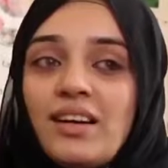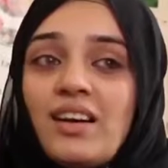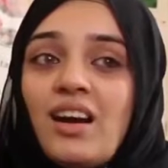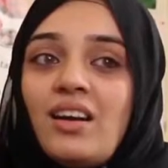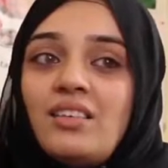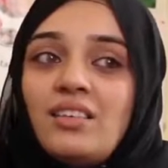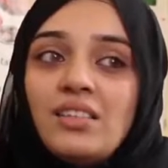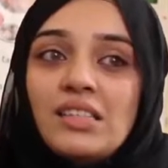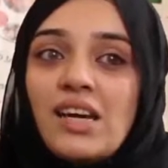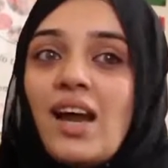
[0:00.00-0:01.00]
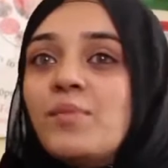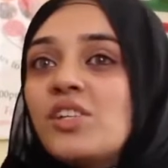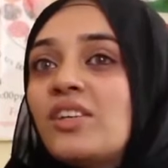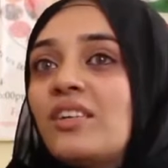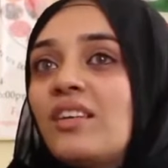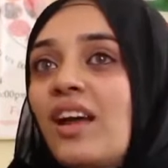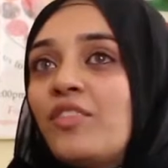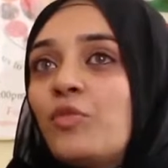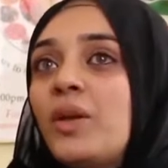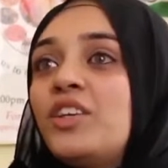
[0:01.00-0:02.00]
There are times in your
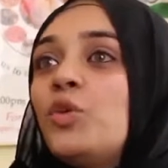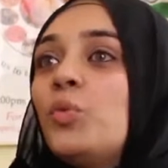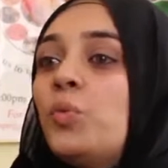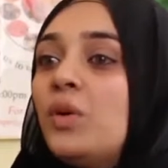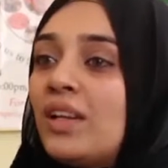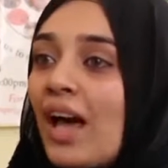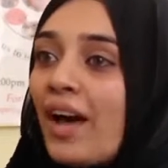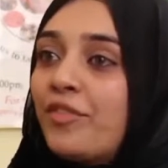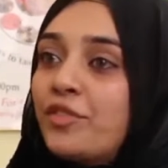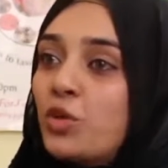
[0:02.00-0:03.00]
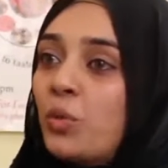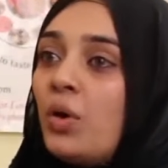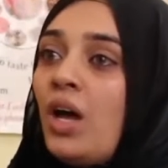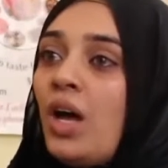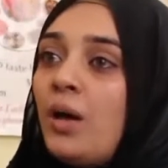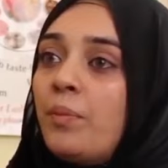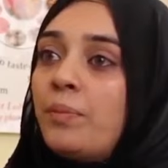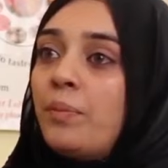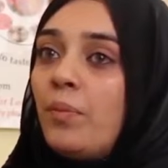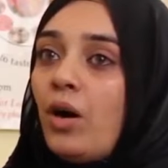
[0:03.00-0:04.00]
life when you will have to
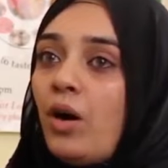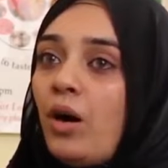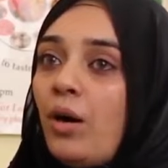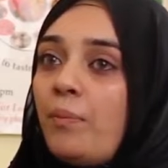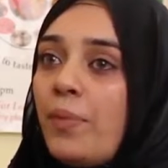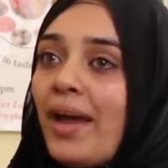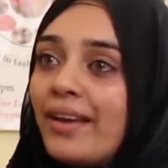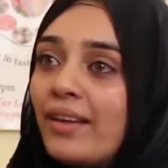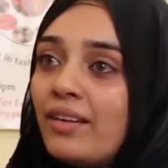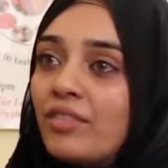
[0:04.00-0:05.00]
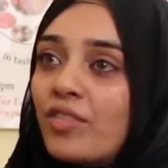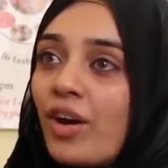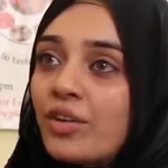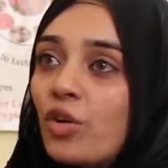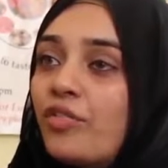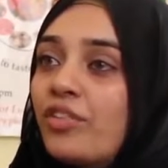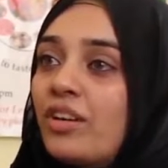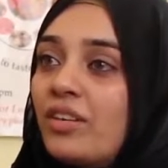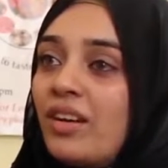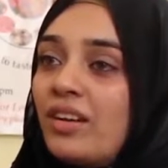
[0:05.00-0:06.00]
beg in front of
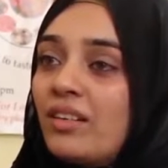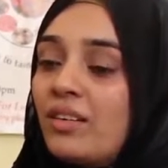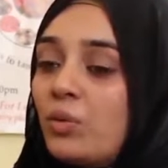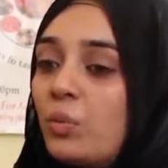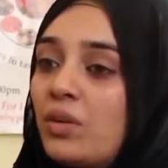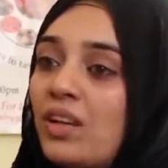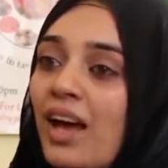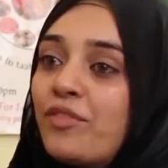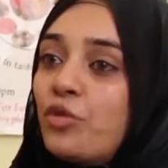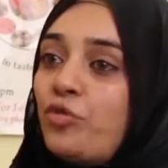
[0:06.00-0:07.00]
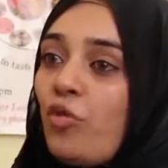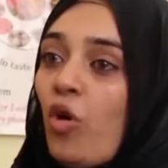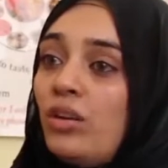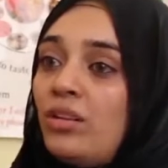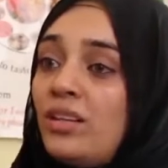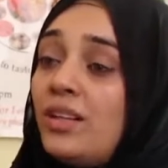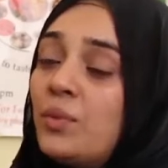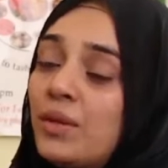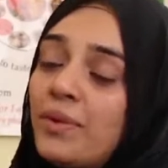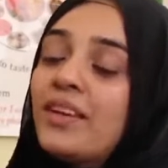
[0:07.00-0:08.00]
your Creator. You will have to fall.
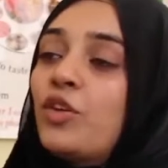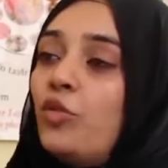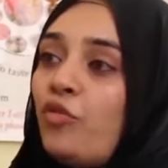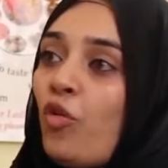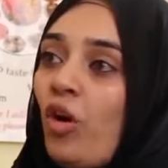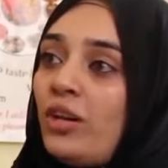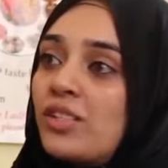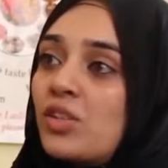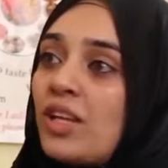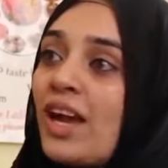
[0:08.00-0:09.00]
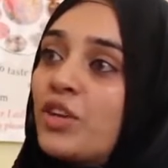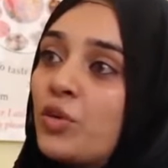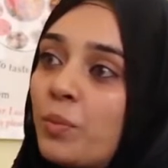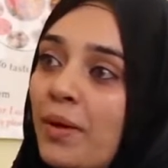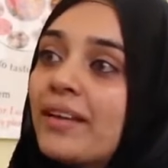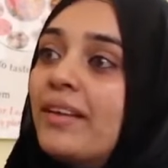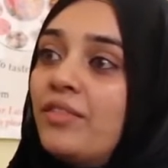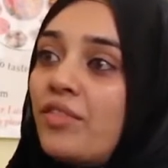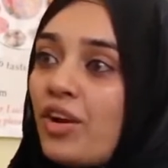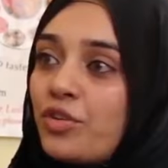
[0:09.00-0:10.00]
He will make you fall so that you
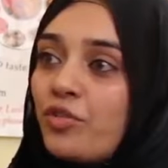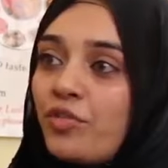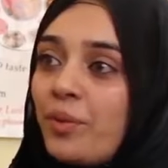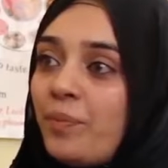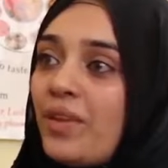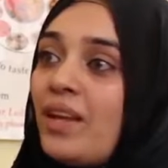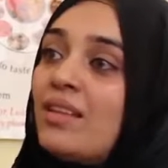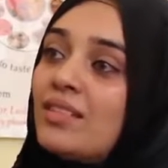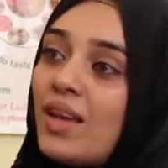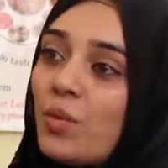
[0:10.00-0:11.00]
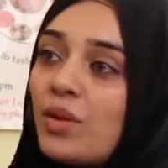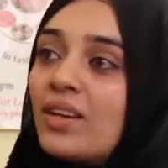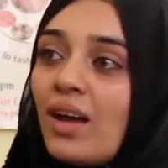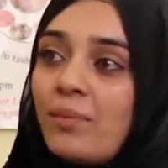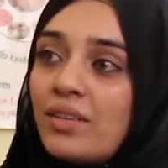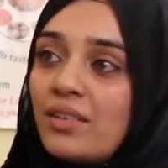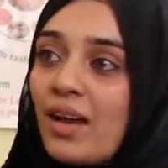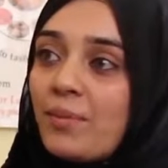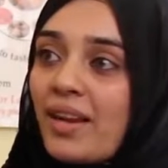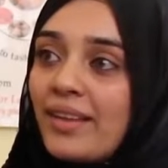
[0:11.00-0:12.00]
beg in front of Him. There will come a
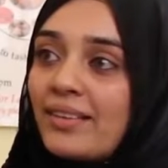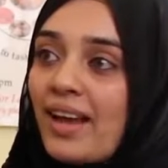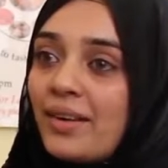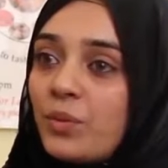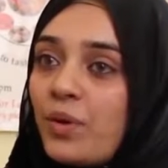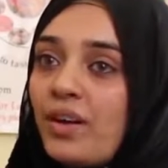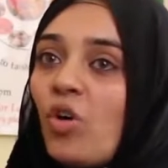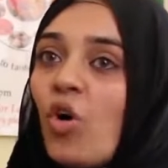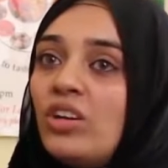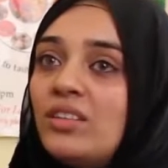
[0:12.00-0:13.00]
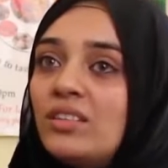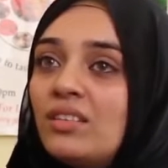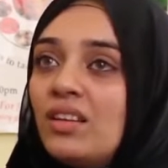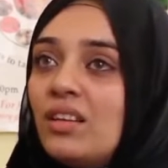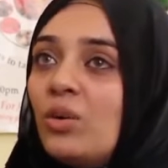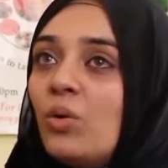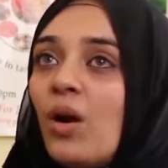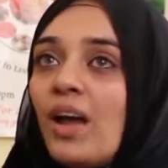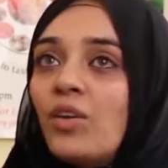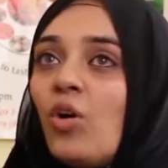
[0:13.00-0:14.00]
time like that where all your
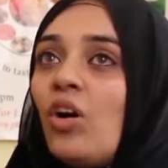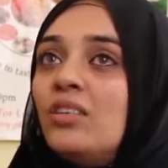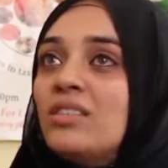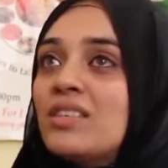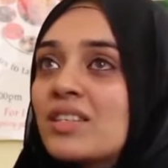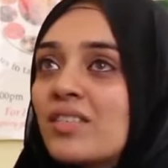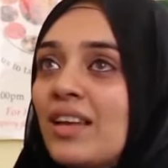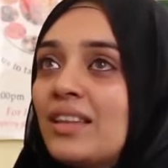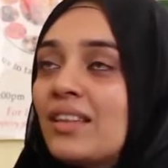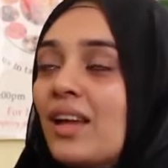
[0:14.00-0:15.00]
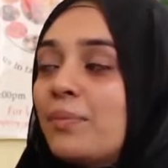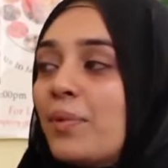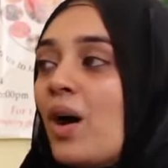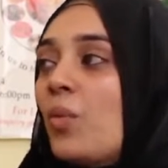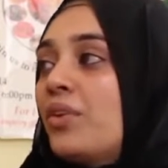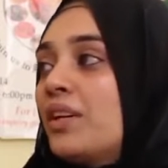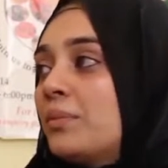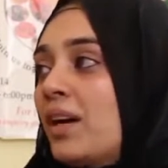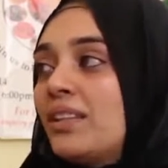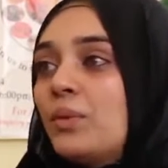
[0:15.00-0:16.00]
ego and all your strength and power
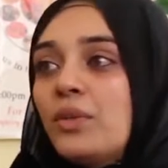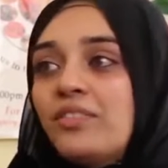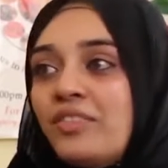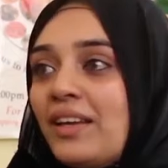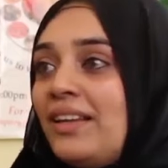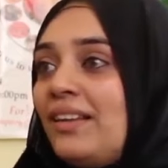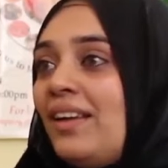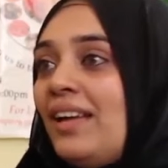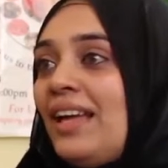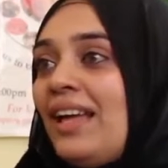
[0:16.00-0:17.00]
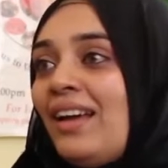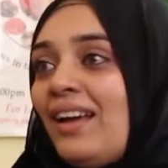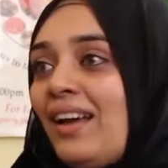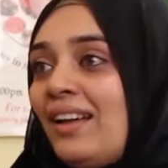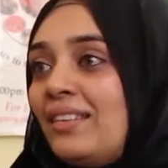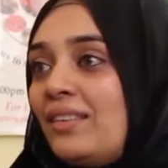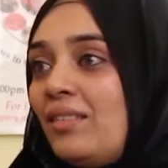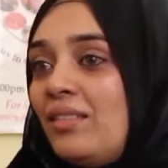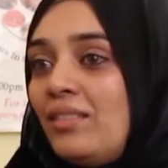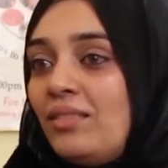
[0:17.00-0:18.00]
and money will fail.
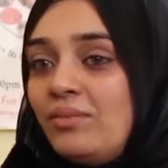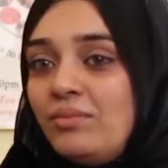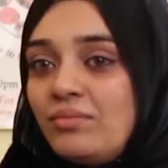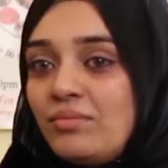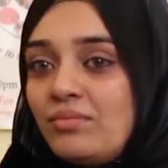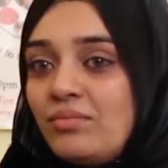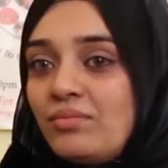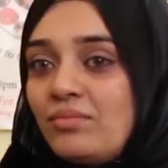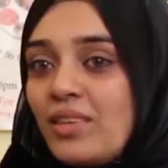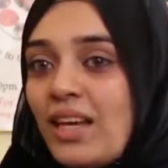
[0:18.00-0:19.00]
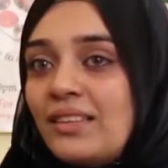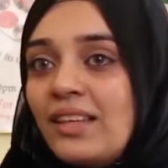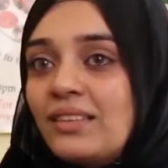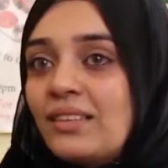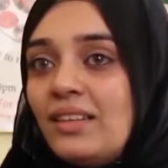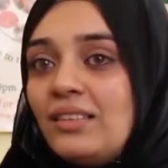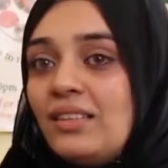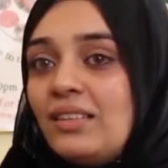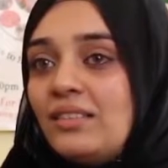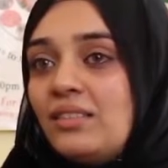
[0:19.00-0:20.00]
And I think
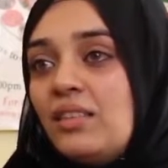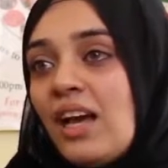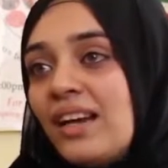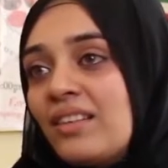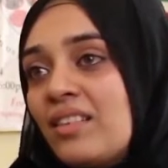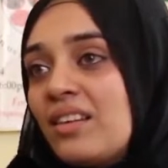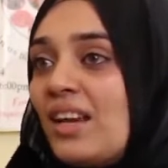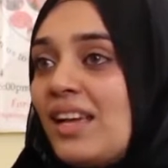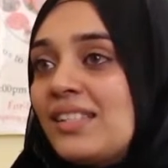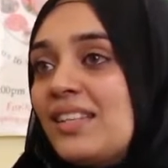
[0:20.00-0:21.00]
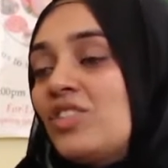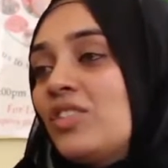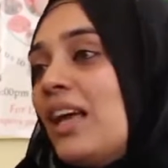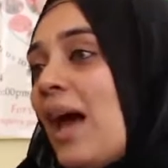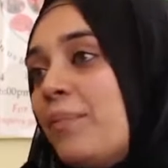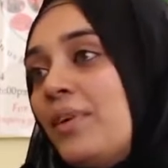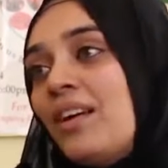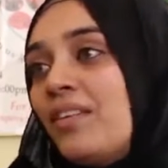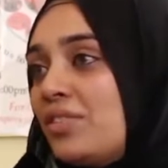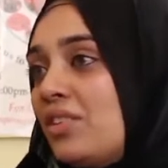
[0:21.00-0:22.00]
that realization
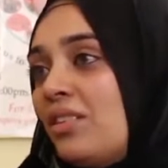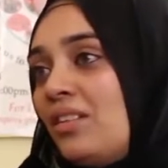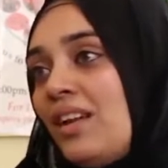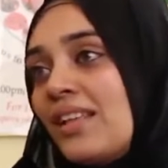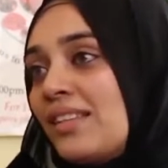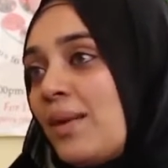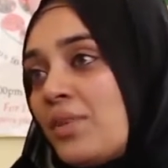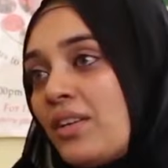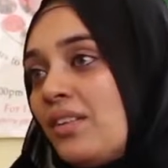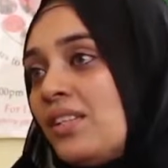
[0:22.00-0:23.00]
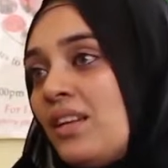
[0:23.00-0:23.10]
happened after accepting